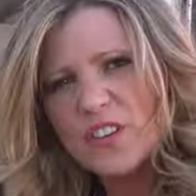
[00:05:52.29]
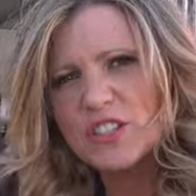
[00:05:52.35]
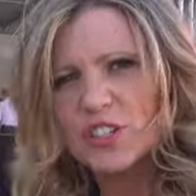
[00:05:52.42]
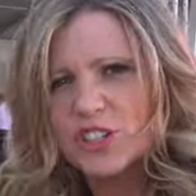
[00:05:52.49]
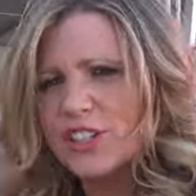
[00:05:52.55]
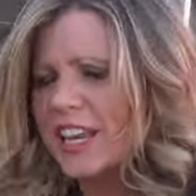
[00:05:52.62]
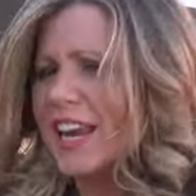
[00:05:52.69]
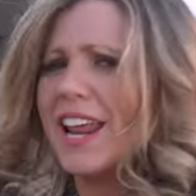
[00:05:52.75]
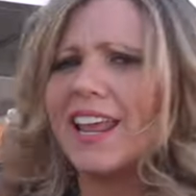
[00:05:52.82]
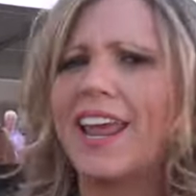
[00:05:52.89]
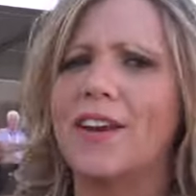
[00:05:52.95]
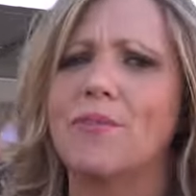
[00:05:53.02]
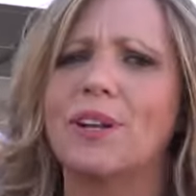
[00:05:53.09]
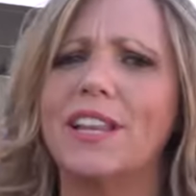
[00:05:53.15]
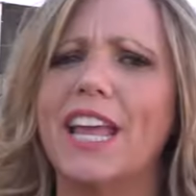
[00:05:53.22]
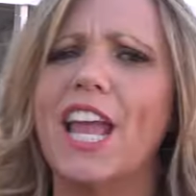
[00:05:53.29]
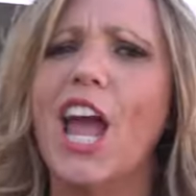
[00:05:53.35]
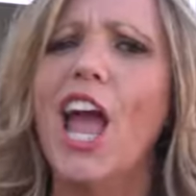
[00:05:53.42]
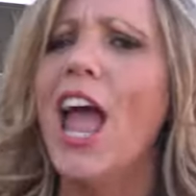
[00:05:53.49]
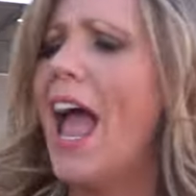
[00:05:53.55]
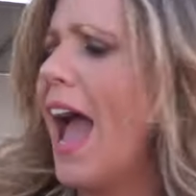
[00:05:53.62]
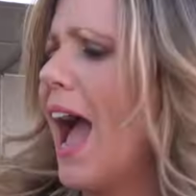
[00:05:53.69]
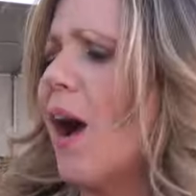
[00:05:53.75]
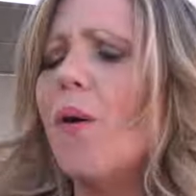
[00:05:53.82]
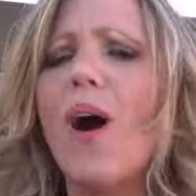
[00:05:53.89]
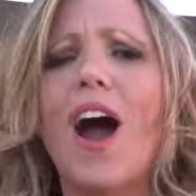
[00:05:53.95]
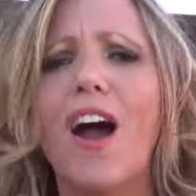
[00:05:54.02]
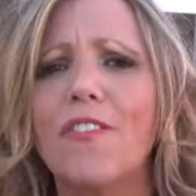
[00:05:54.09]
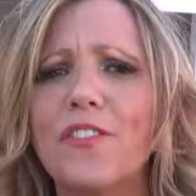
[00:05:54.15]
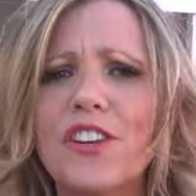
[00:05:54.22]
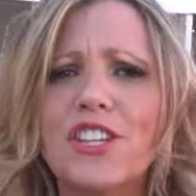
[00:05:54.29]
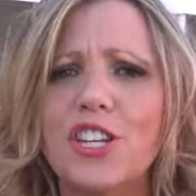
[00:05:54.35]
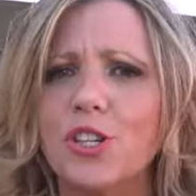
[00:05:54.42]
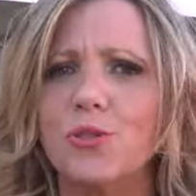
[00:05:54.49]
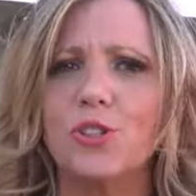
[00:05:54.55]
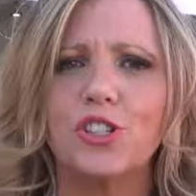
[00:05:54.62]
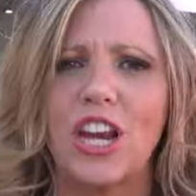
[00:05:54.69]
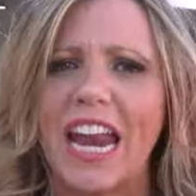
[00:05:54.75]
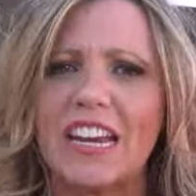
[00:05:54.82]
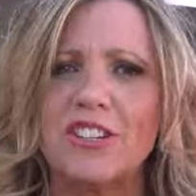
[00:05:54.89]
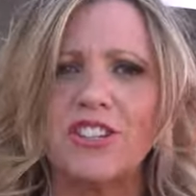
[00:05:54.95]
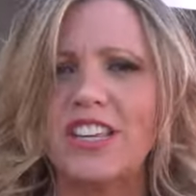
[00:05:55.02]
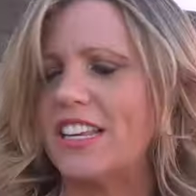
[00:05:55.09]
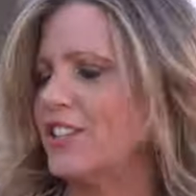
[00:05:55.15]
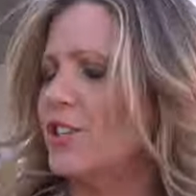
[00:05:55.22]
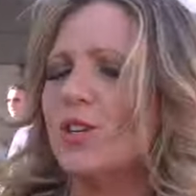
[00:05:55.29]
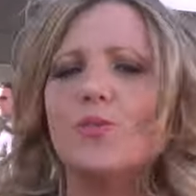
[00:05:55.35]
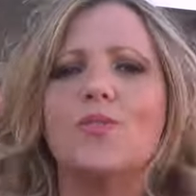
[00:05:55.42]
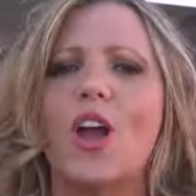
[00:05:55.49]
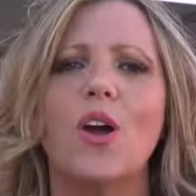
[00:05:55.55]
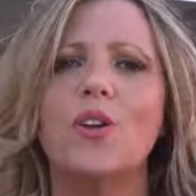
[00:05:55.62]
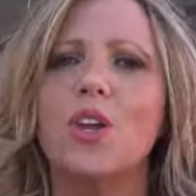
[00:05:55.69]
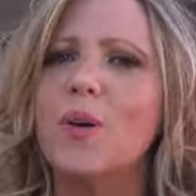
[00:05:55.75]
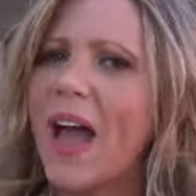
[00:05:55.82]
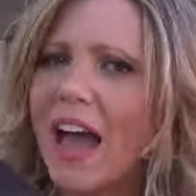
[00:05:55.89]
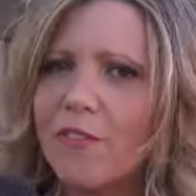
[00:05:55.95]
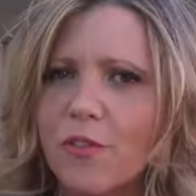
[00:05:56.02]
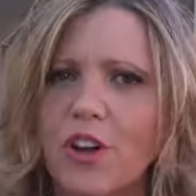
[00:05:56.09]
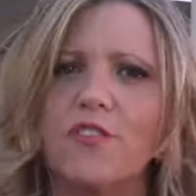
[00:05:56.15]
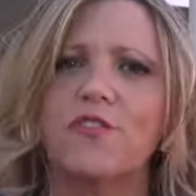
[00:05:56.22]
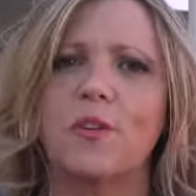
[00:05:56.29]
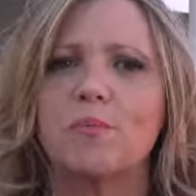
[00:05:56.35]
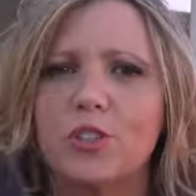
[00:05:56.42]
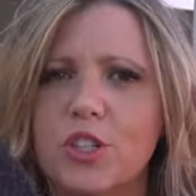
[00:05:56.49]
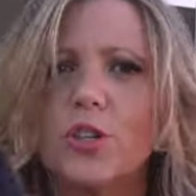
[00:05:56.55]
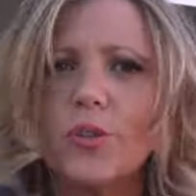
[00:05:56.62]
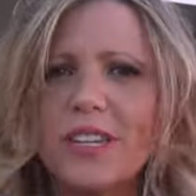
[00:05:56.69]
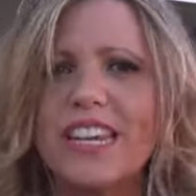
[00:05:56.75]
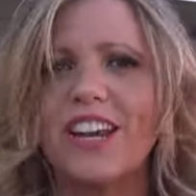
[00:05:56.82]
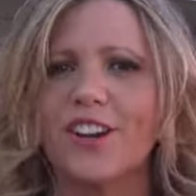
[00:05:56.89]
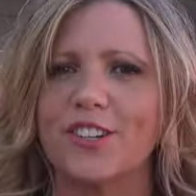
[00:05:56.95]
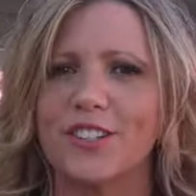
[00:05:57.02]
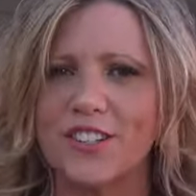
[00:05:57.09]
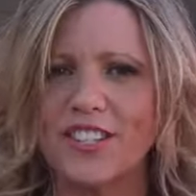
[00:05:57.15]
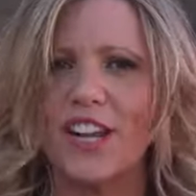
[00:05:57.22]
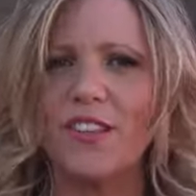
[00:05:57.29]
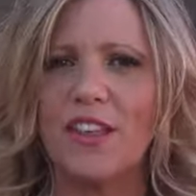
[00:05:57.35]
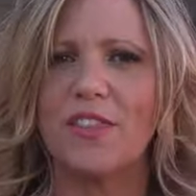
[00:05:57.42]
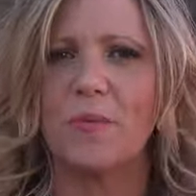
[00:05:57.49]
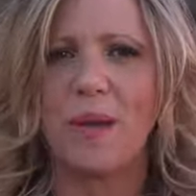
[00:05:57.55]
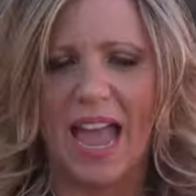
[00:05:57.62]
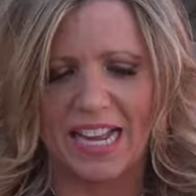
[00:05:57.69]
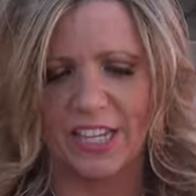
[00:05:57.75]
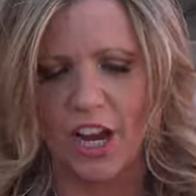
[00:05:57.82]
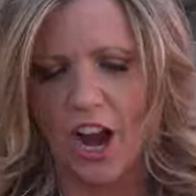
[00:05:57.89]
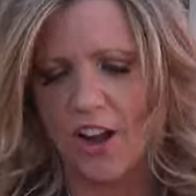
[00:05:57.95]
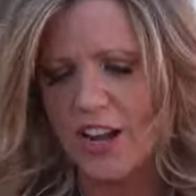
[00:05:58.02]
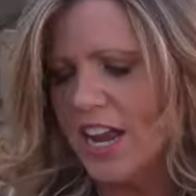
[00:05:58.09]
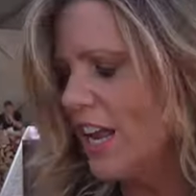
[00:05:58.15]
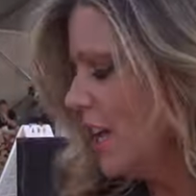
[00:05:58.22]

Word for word: as you're cleaning, and really, how often do you change this? You know you have one from two years still in the backyard.